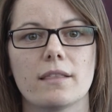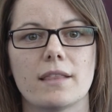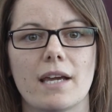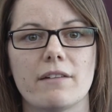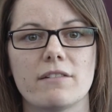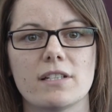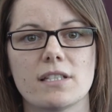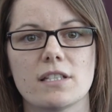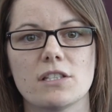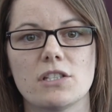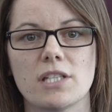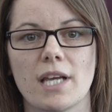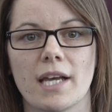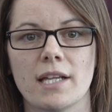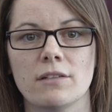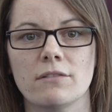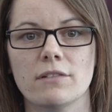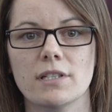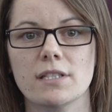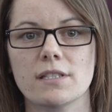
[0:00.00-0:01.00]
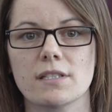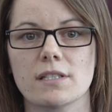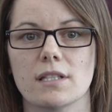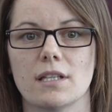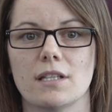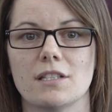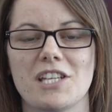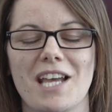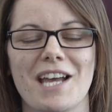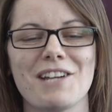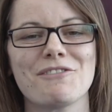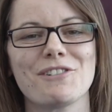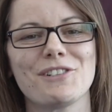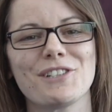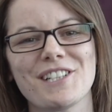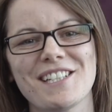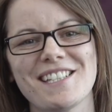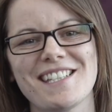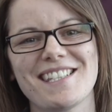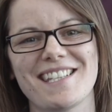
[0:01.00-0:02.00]
There is a general
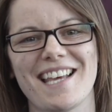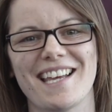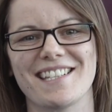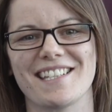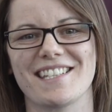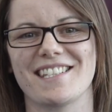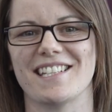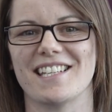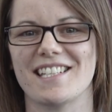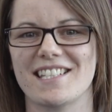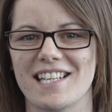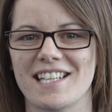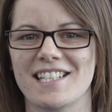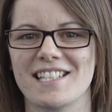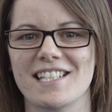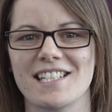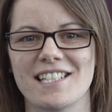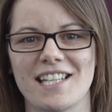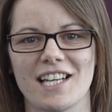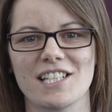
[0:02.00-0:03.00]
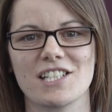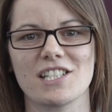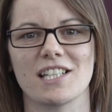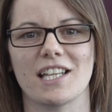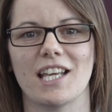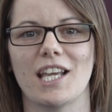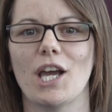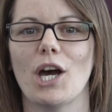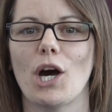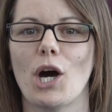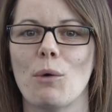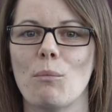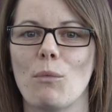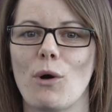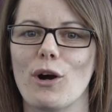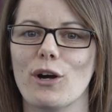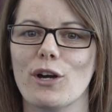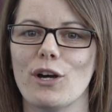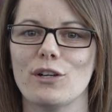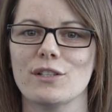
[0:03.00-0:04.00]
consensus internationally on
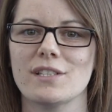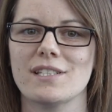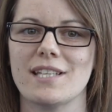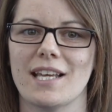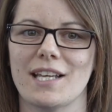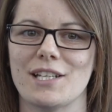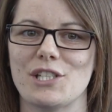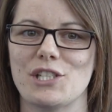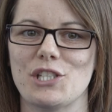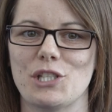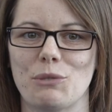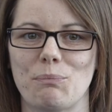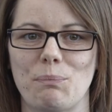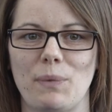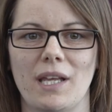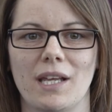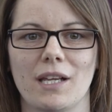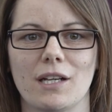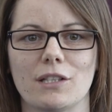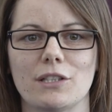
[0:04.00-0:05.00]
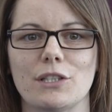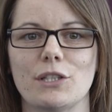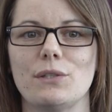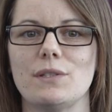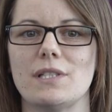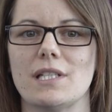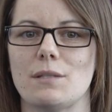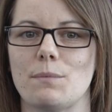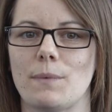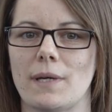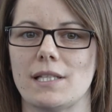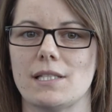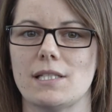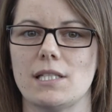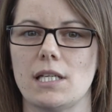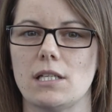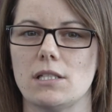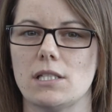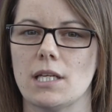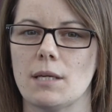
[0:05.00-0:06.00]
what content should be included when
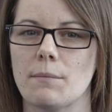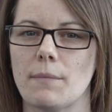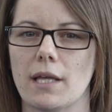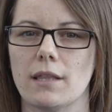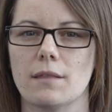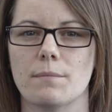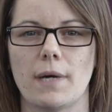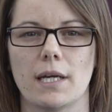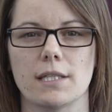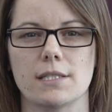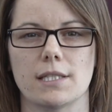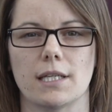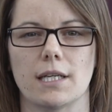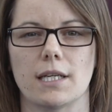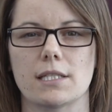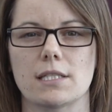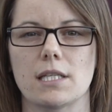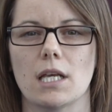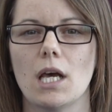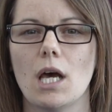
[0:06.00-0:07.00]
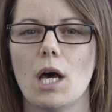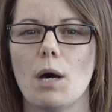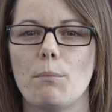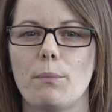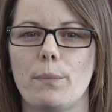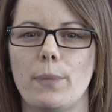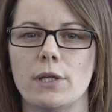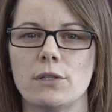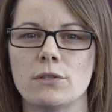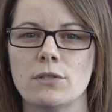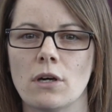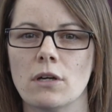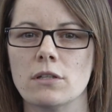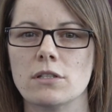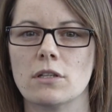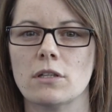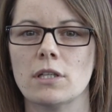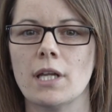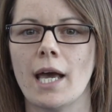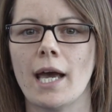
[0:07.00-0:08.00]
teaching mathematics, but not
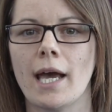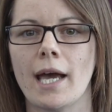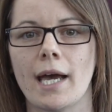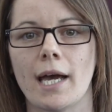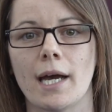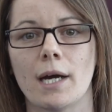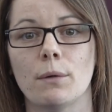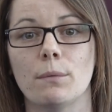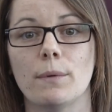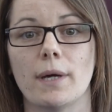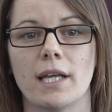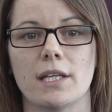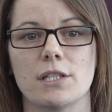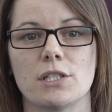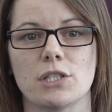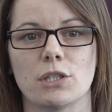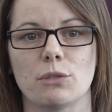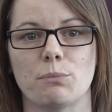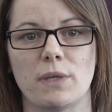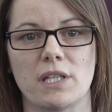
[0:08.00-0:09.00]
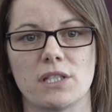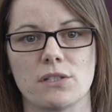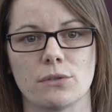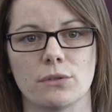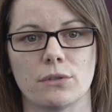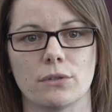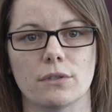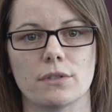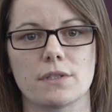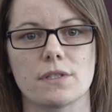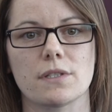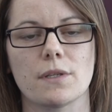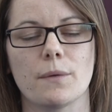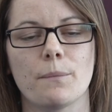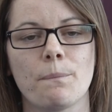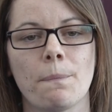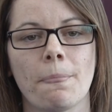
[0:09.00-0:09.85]
on how it should be taught.